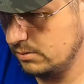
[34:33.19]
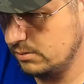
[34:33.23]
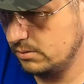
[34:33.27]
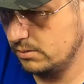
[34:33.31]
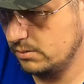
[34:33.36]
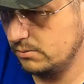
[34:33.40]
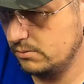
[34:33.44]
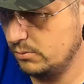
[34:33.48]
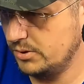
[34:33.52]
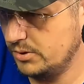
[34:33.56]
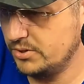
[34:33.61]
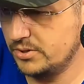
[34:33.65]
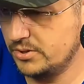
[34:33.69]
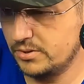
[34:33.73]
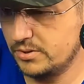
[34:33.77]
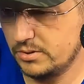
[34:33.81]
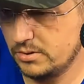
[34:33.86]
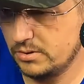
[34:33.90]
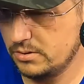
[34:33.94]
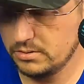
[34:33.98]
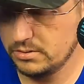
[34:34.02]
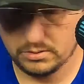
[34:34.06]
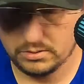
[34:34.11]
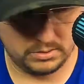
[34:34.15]
which
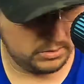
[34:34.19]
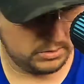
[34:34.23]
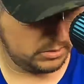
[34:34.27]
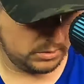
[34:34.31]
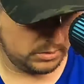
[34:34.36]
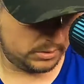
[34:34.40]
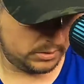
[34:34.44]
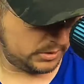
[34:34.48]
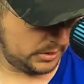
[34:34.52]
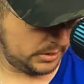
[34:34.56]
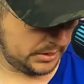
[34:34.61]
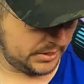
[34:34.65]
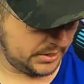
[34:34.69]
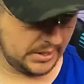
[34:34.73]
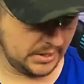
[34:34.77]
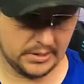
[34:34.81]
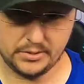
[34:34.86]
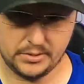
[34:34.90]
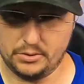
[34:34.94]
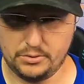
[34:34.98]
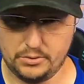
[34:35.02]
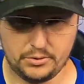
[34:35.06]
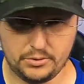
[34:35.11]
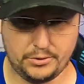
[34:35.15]
these things are
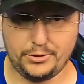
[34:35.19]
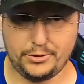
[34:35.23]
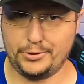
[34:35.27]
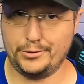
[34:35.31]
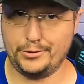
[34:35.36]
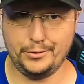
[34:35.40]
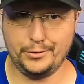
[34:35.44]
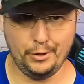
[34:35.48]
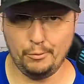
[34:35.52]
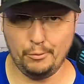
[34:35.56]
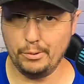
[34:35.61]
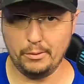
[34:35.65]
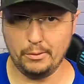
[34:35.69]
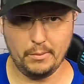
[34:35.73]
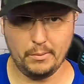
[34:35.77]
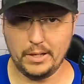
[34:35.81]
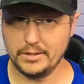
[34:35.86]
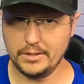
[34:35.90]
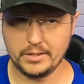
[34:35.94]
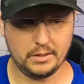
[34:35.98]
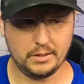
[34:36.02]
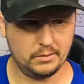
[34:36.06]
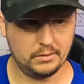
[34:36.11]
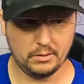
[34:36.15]
stupid amazing
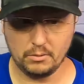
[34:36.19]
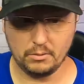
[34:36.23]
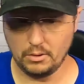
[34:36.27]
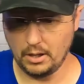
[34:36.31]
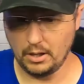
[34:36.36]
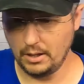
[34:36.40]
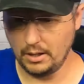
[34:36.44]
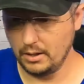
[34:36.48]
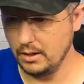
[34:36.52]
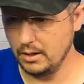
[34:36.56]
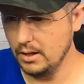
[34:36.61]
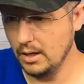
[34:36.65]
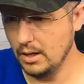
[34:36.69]
in low light.